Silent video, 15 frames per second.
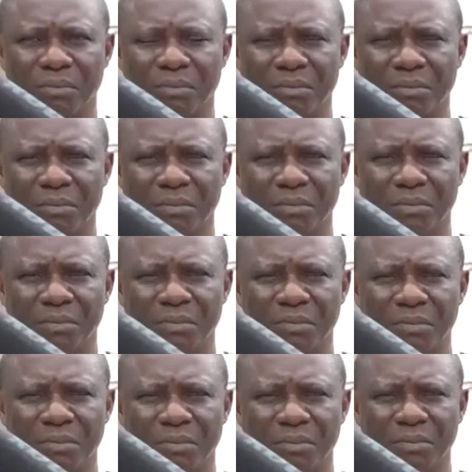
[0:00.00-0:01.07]

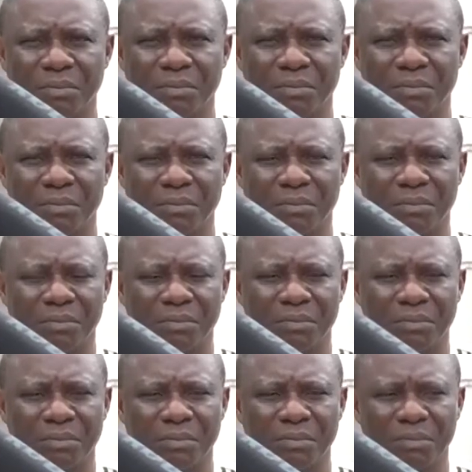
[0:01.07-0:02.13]

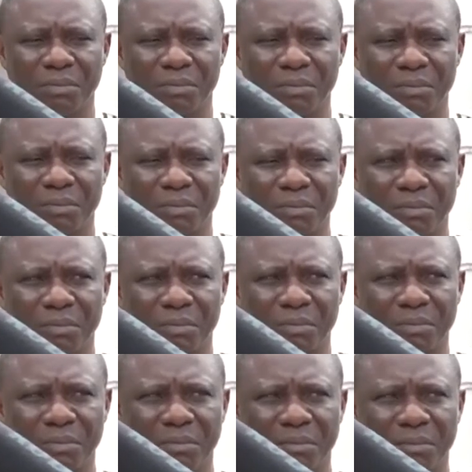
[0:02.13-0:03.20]

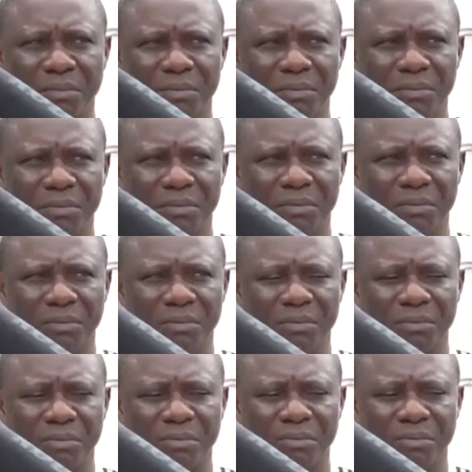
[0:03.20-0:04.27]

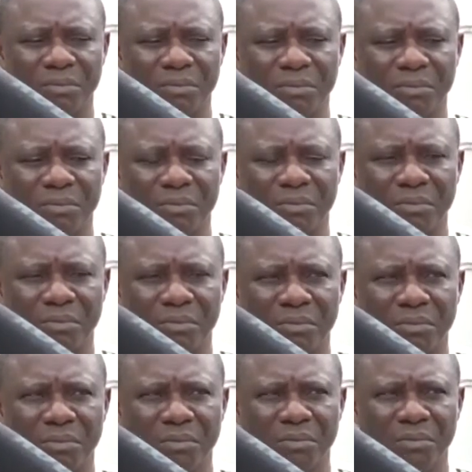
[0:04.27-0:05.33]

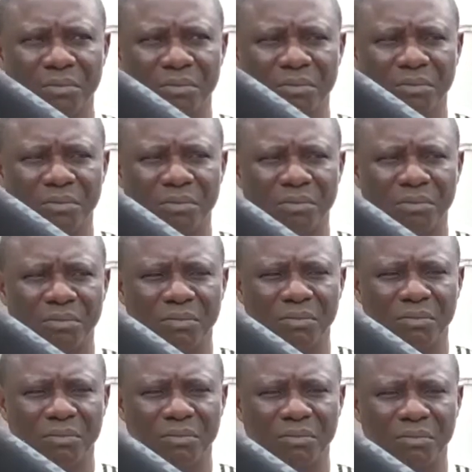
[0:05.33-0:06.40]

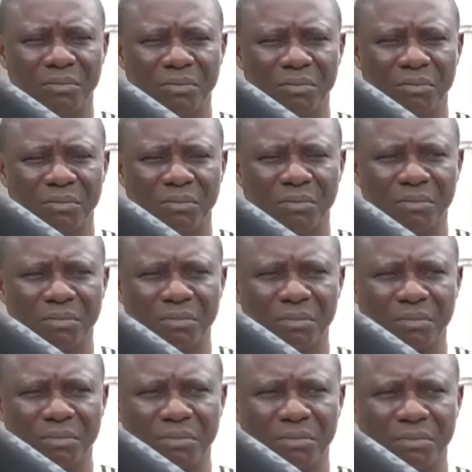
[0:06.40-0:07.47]

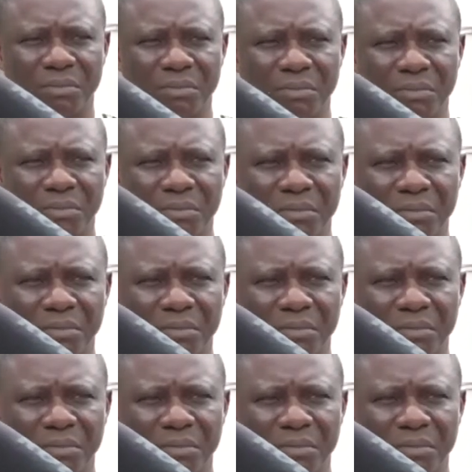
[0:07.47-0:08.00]
[no speech]